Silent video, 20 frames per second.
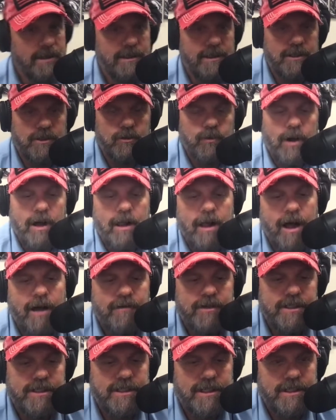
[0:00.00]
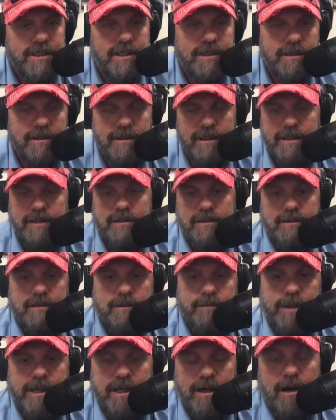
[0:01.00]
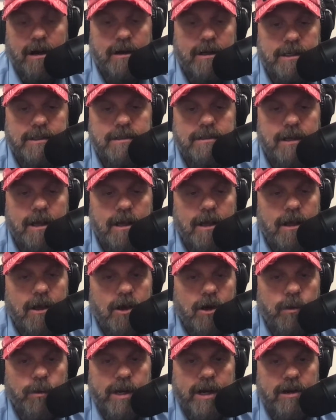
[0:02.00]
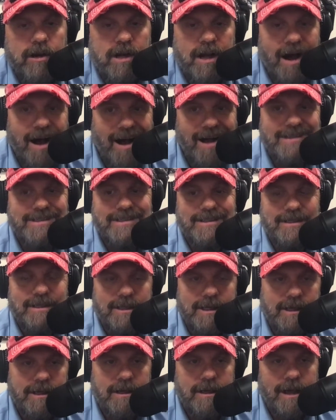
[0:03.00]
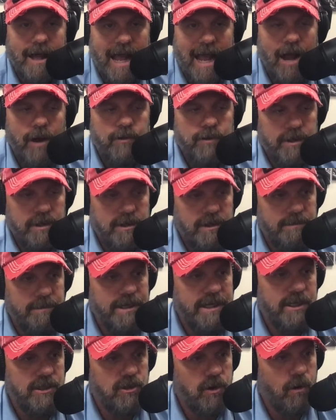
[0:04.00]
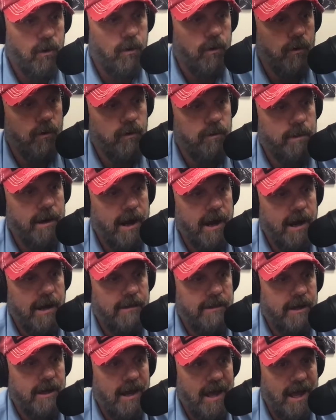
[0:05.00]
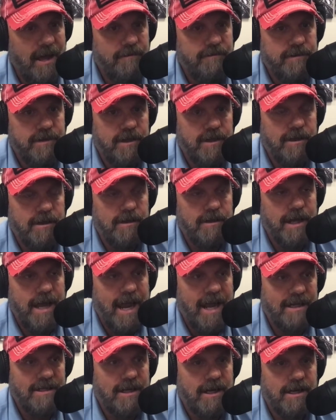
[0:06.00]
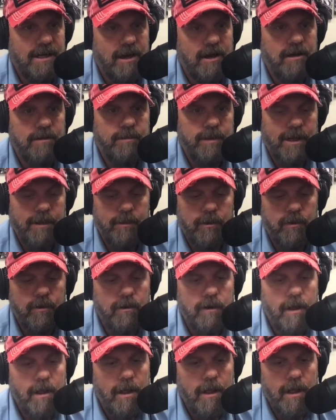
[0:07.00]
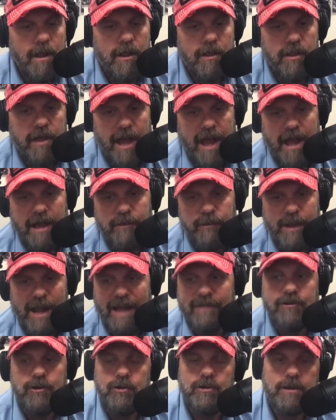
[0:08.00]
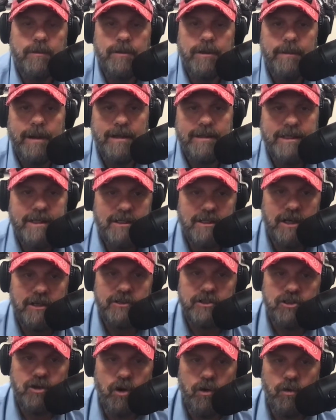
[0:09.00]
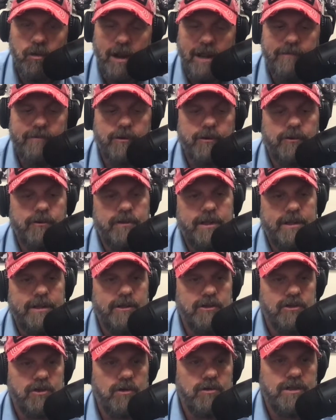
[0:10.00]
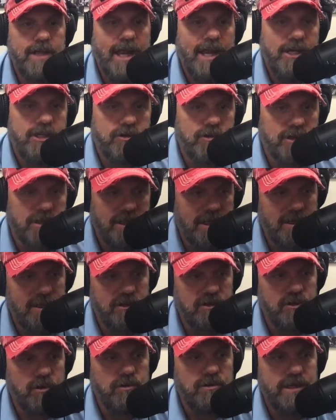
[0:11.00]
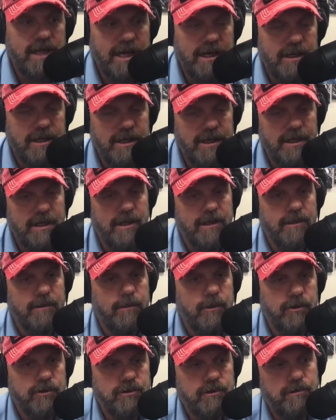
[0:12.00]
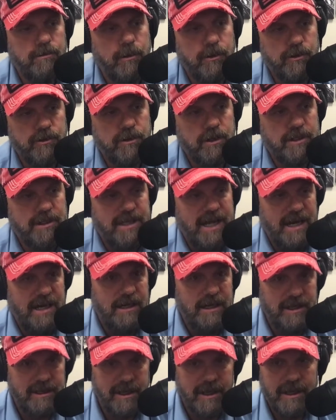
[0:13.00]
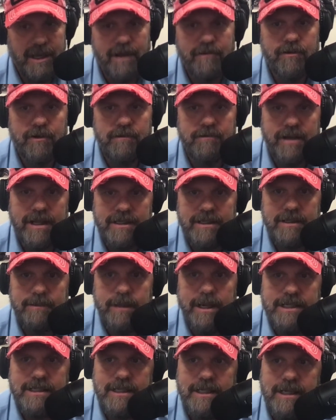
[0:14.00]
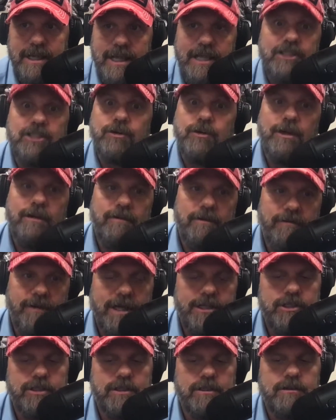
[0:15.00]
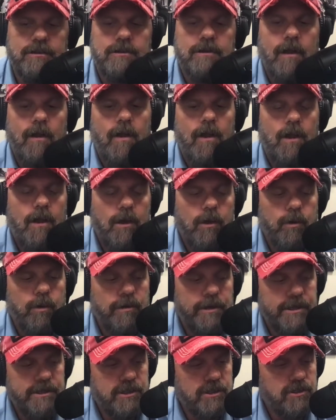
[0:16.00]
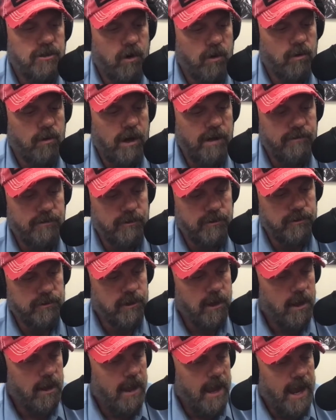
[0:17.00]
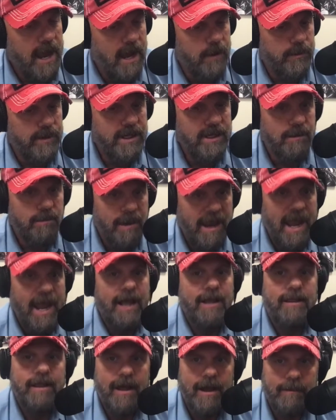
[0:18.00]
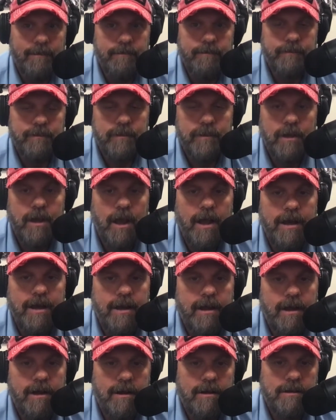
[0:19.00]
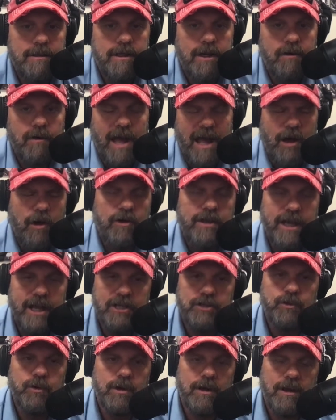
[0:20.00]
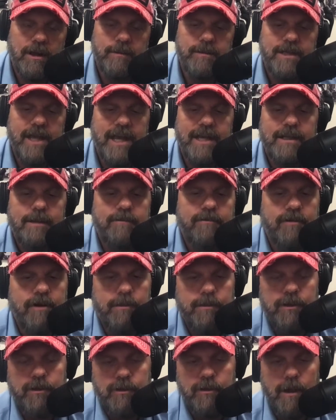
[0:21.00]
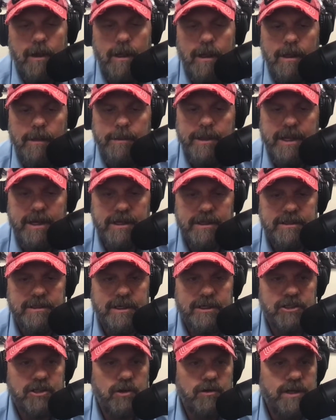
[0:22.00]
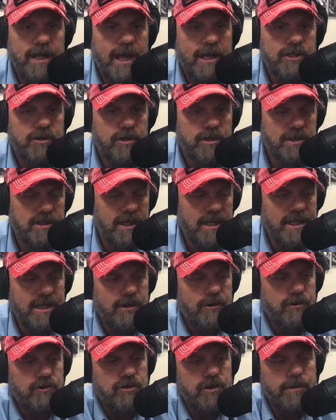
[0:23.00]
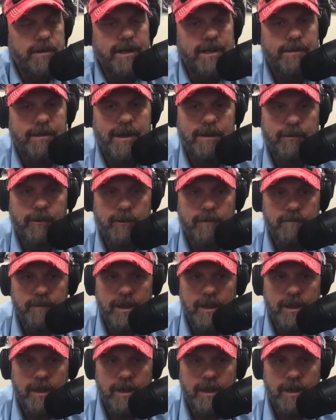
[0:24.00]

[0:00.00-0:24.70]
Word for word: this? Well, obviously, it's because we are constantly hounded and being told by the left and the anti gun people that we have to do something about these assault rifles that they're so dangerous that they're so deadly they're the most most deadly thing ever invented basically in the history of inventions were these assault rifles and we need to ban them and uh, you know hell yes we're going to come take them from you because they're so dangerous and they kill so many people